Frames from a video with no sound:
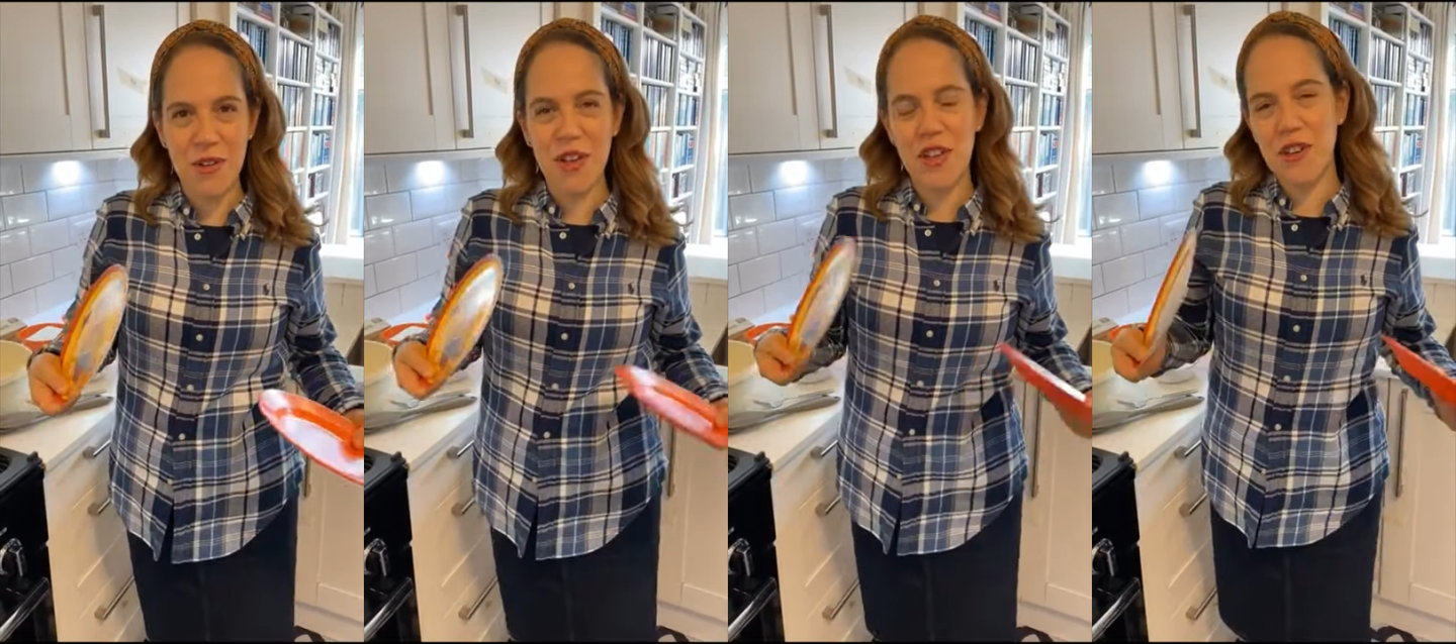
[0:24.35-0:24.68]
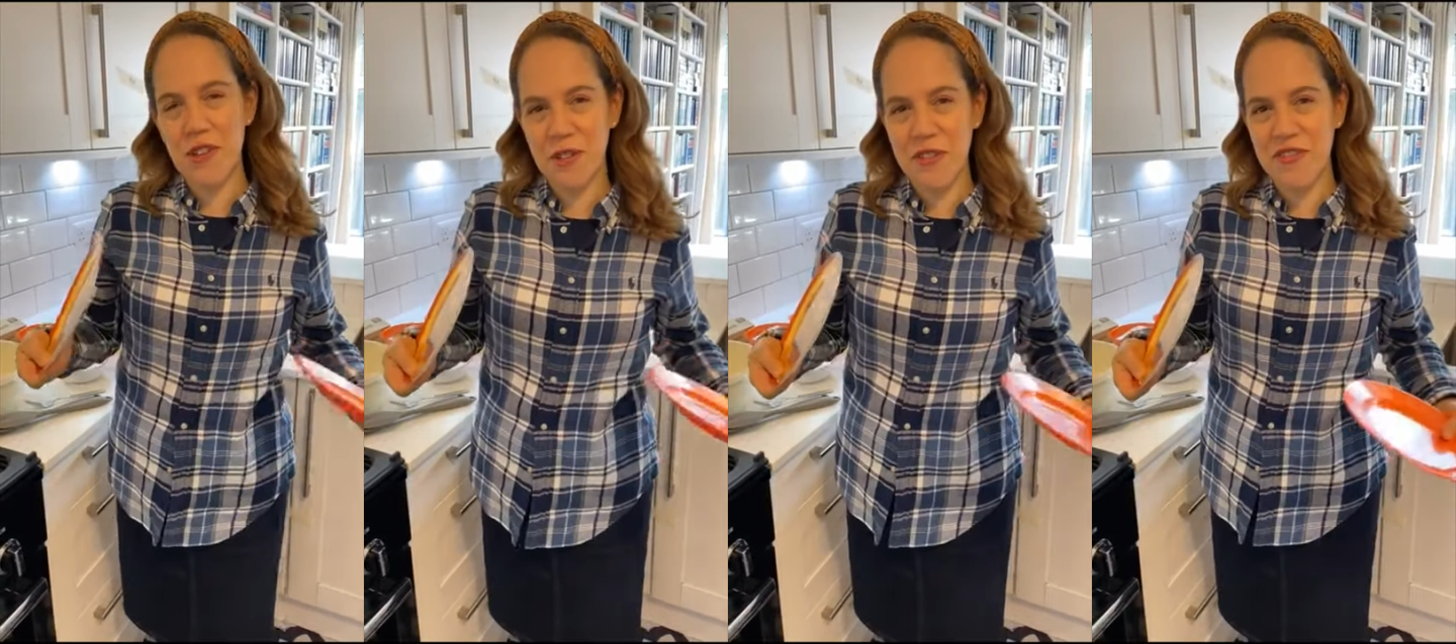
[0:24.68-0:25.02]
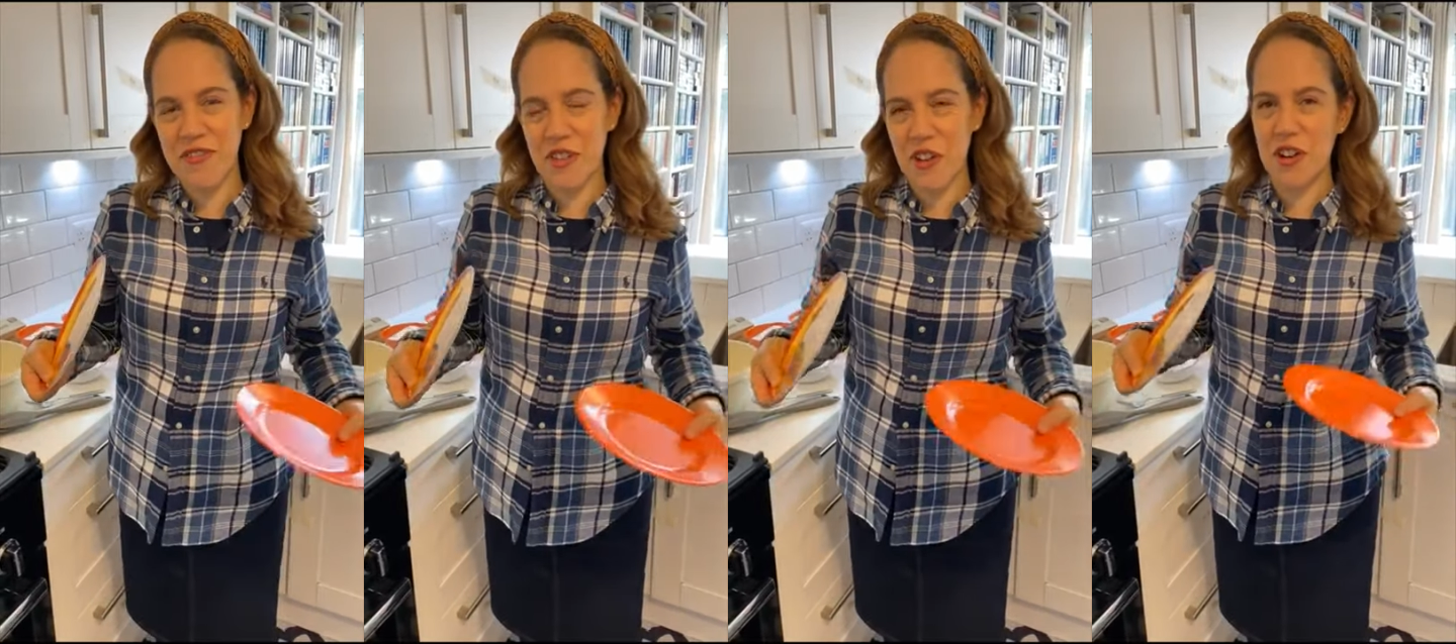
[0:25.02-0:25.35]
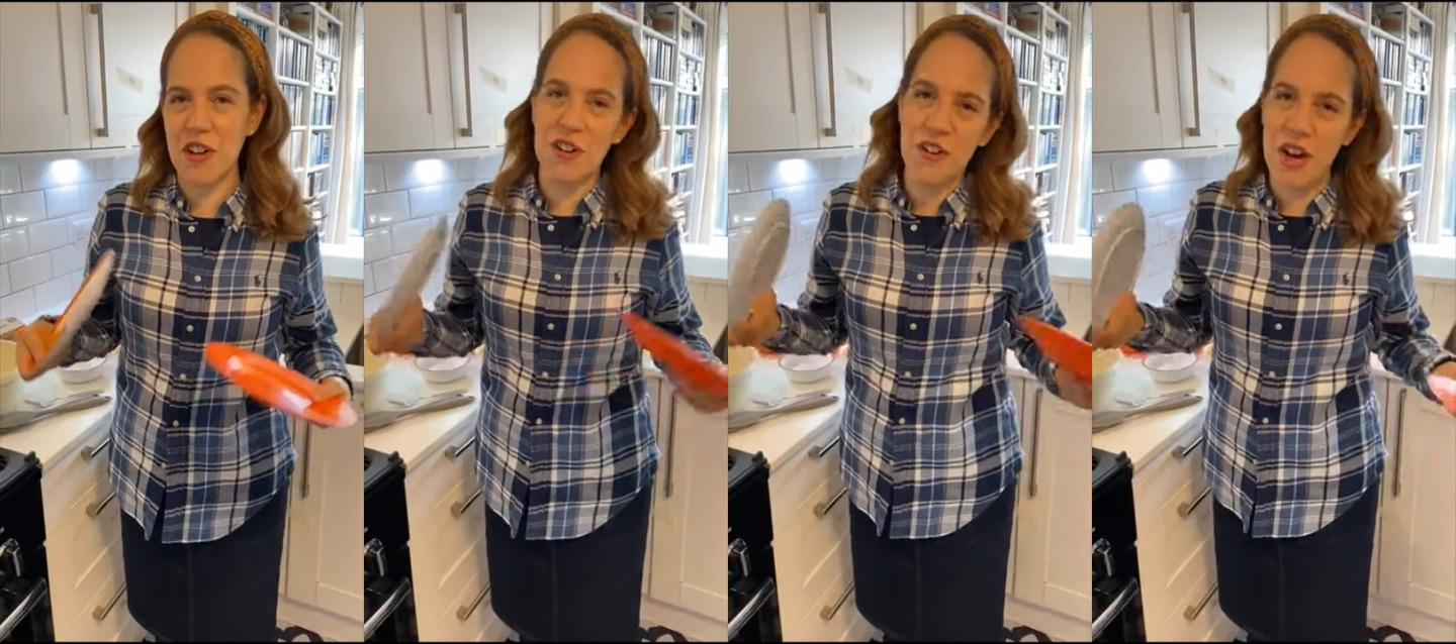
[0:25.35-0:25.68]
cute
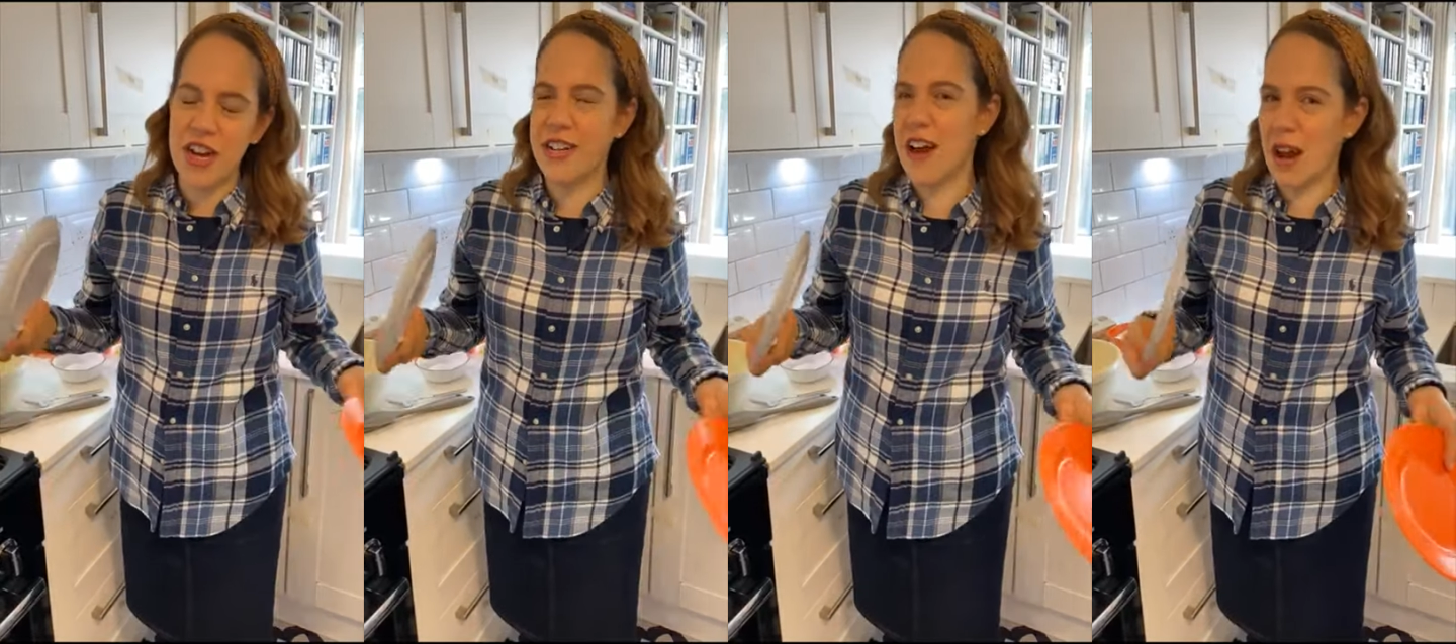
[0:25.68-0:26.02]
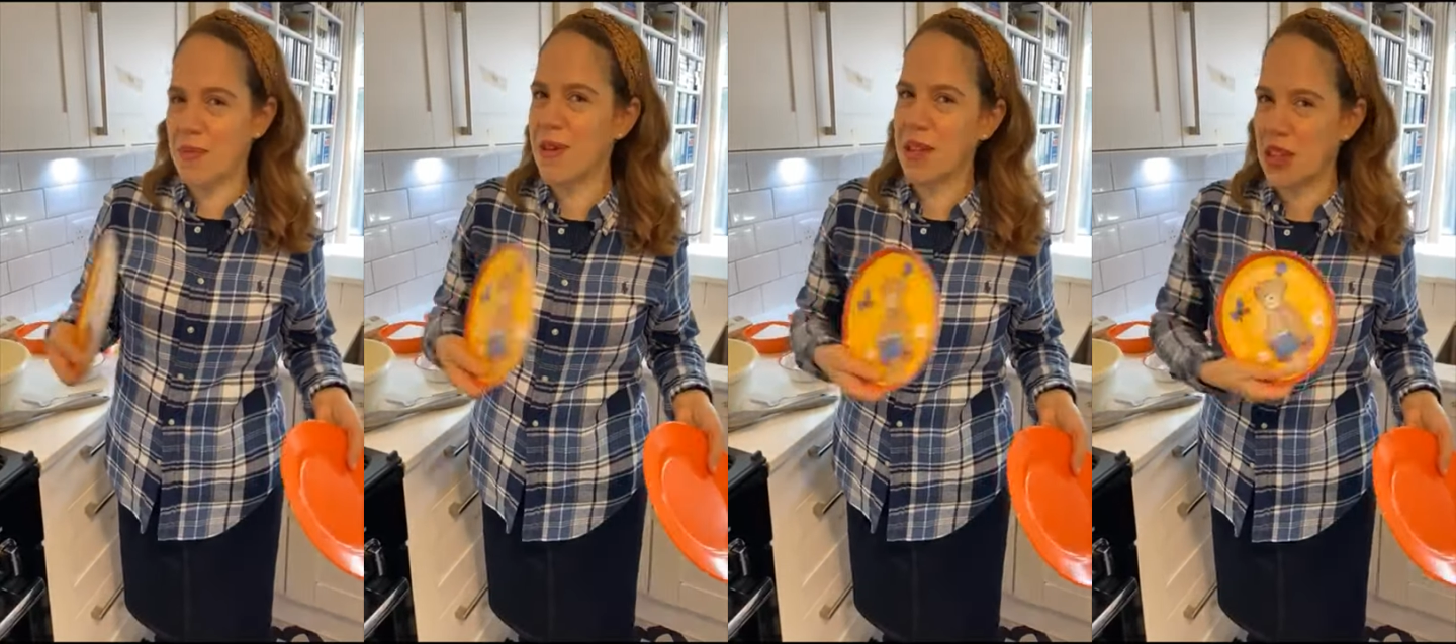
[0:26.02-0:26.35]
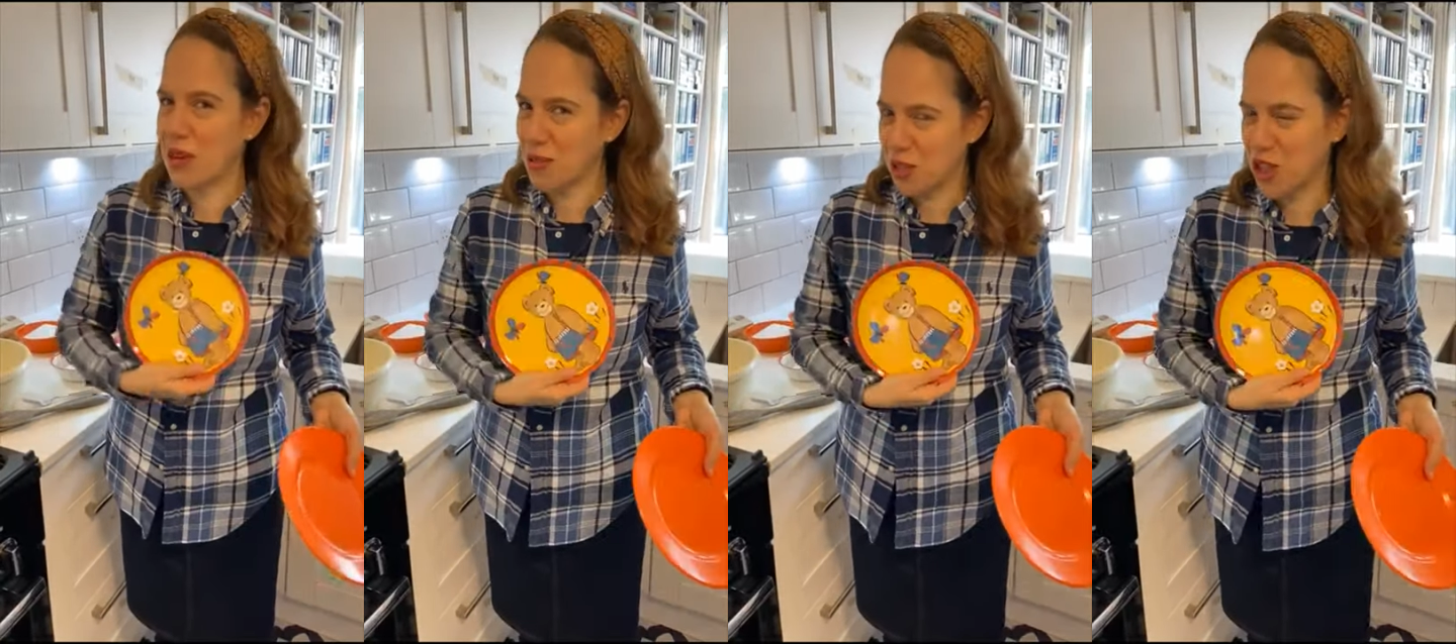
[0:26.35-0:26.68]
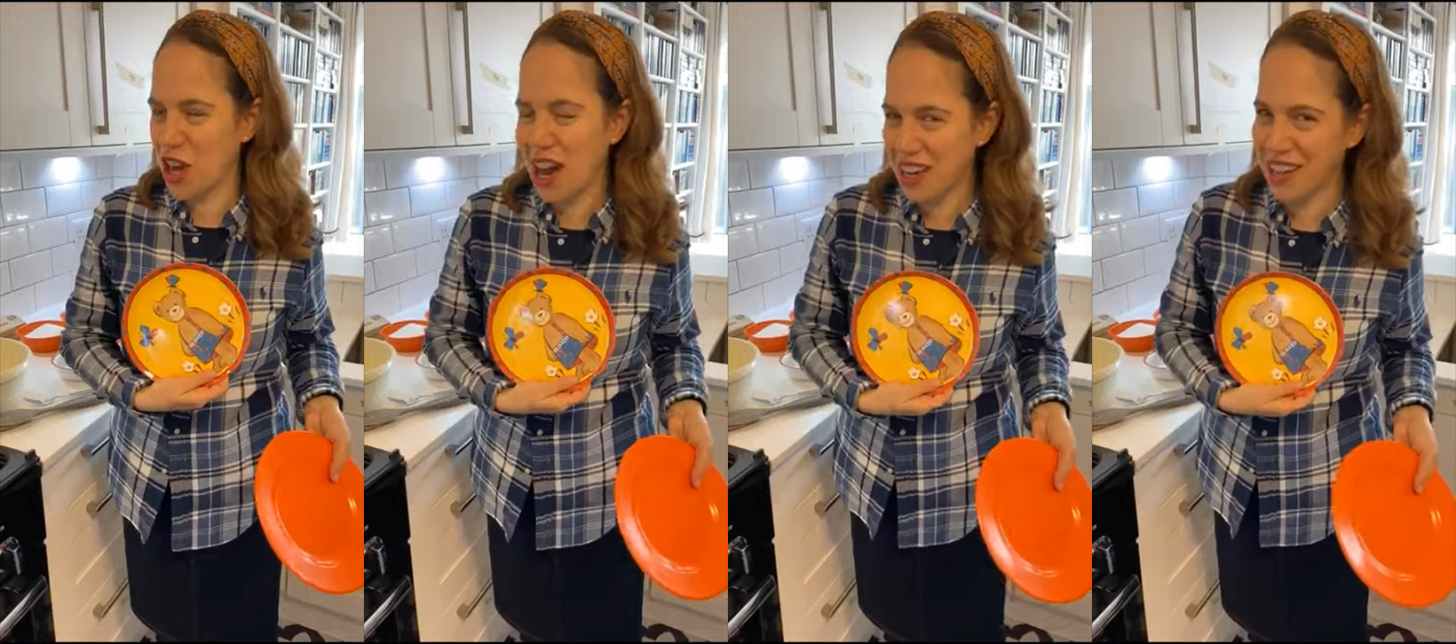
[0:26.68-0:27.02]
for a nine month old
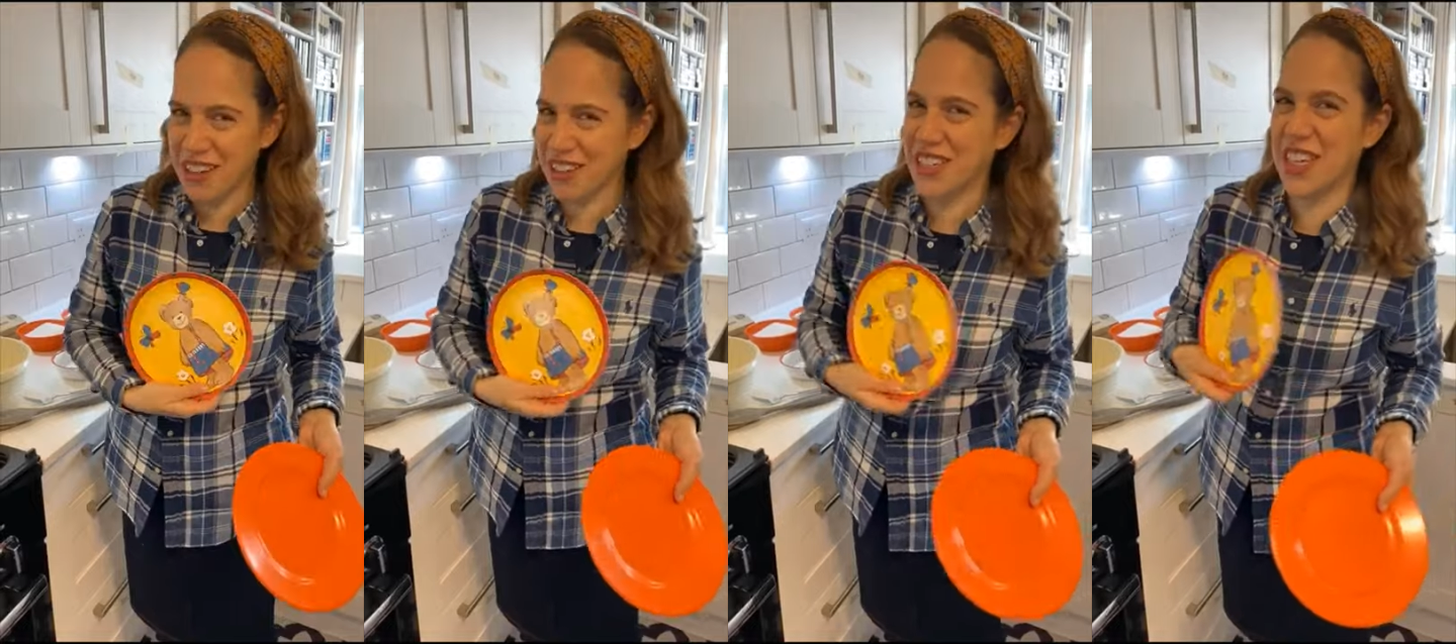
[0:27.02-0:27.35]
child.